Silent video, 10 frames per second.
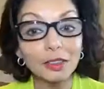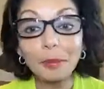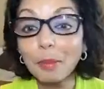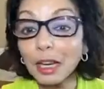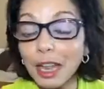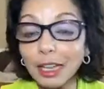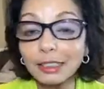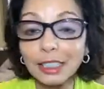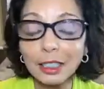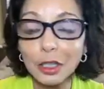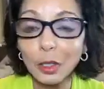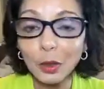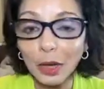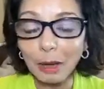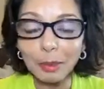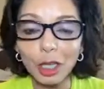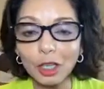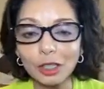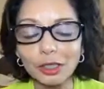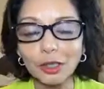On Mondays at noon, I'm
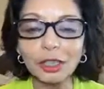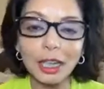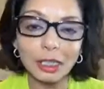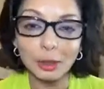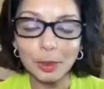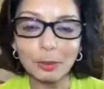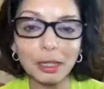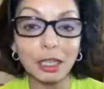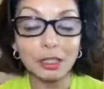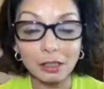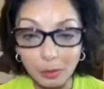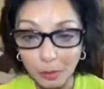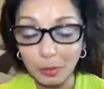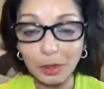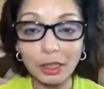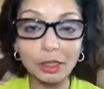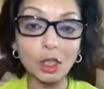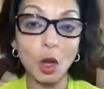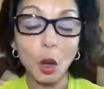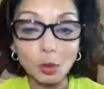here. So you can catch me on my Carolyne Rodrigues
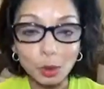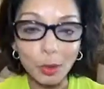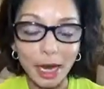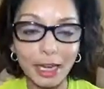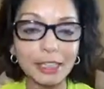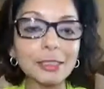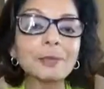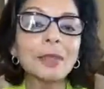coach page.